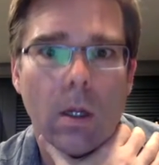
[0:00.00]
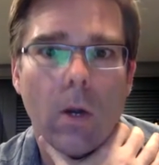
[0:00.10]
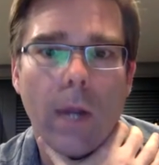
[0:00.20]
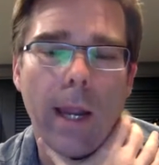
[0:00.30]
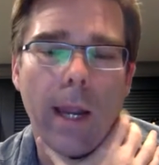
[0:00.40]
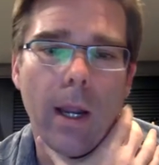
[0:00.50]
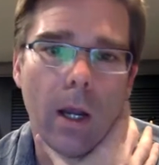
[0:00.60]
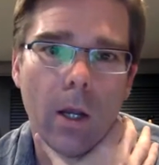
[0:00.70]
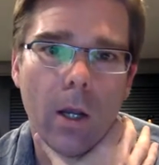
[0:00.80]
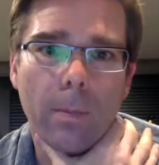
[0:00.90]
Okay.
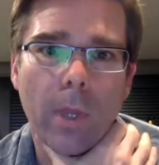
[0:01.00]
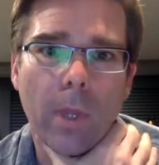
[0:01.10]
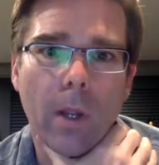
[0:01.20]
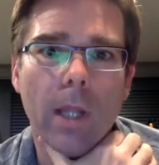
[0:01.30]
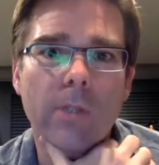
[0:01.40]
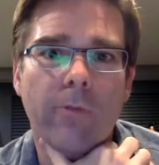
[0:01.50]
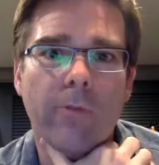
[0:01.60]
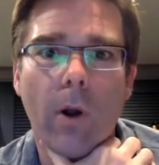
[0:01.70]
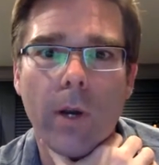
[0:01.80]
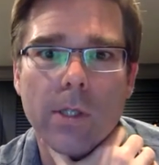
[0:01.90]
As
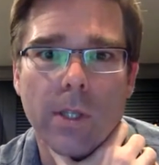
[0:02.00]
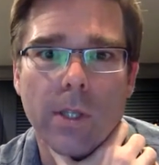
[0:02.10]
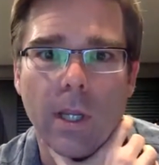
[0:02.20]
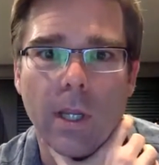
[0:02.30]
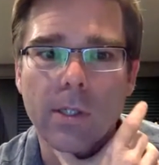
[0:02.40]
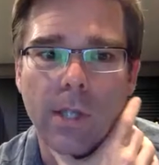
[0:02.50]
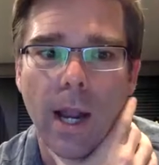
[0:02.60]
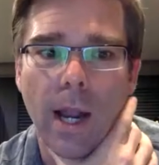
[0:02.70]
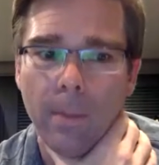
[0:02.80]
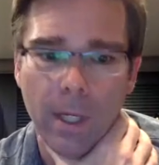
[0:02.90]
far as the
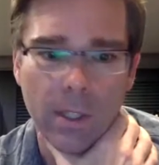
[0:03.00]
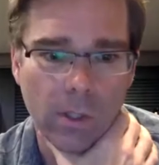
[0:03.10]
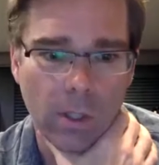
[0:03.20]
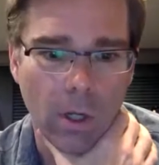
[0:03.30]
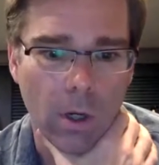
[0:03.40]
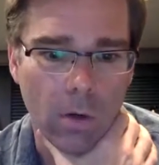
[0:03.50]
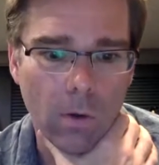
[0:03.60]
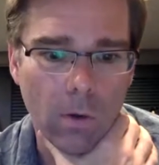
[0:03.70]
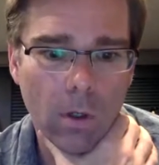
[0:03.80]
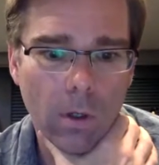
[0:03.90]
assignments
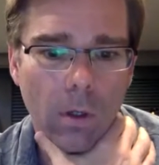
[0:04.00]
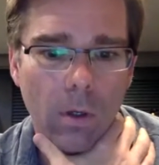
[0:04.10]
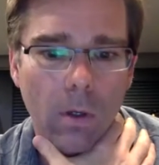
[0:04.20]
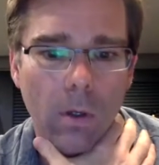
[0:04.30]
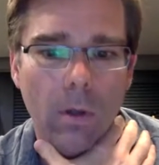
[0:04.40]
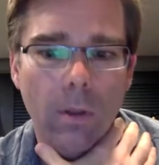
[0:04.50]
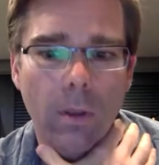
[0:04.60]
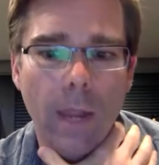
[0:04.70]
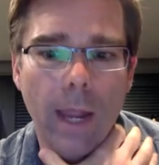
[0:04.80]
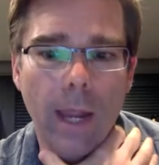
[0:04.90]
go
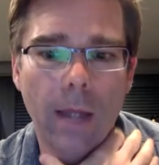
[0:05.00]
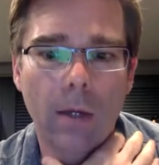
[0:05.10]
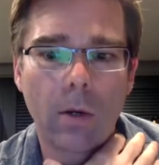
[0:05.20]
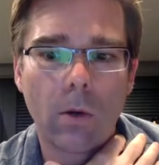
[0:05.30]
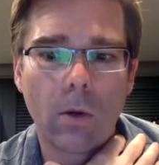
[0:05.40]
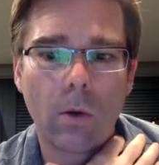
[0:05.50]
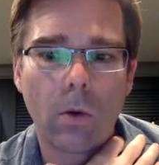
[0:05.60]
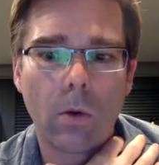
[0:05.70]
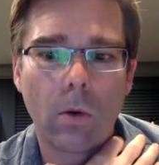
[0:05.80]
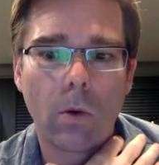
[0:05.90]
that
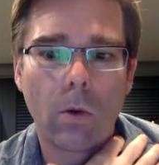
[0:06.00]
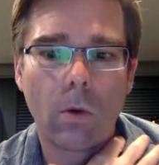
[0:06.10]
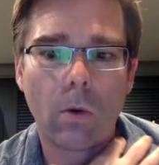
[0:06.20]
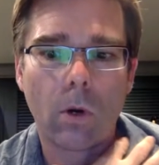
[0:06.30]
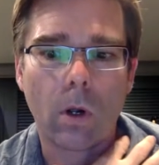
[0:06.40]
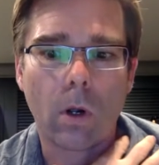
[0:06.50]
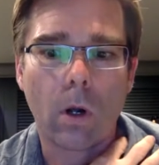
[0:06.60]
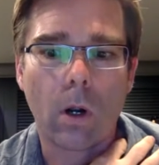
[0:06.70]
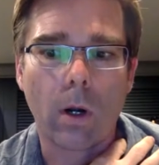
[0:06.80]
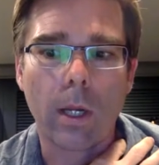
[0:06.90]

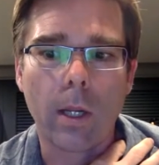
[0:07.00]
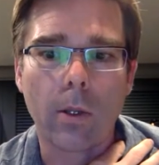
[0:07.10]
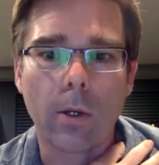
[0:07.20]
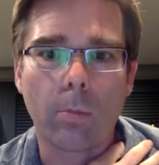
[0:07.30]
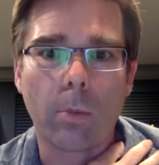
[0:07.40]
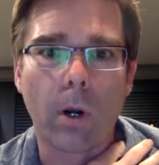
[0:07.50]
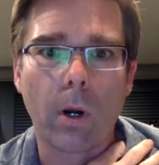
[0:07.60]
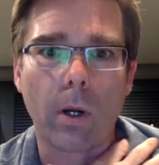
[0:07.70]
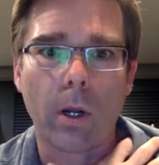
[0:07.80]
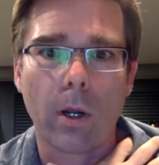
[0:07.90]
are either
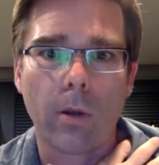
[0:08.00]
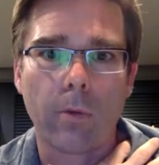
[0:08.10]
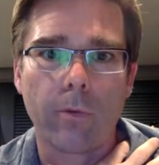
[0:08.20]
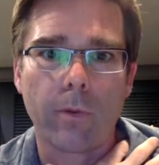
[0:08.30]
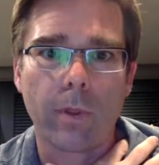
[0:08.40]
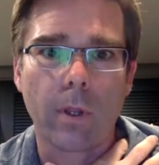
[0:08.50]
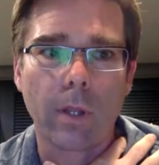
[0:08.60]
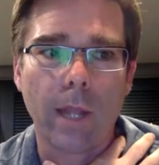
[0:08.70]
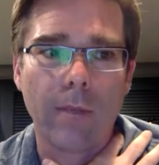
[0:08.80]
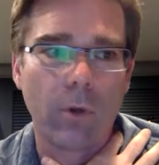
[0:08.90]
part of the
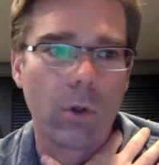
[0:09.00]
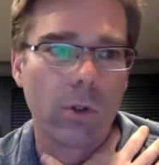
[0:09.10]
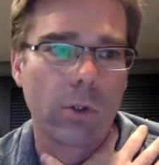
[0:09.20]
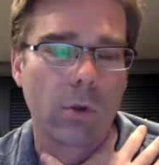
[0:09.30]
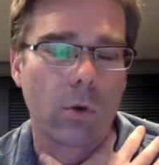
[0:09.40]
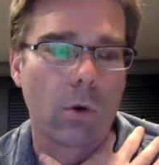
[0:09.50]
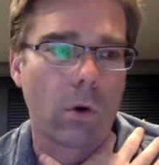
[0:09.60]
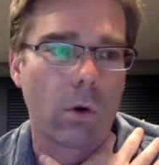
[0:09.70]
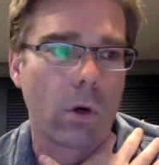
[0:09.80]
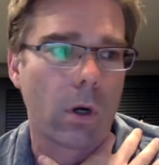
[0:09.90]
levels
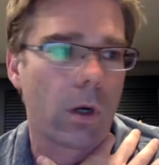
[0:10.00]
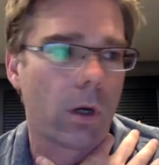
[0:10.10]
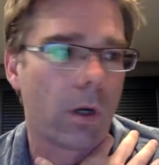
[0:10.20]
or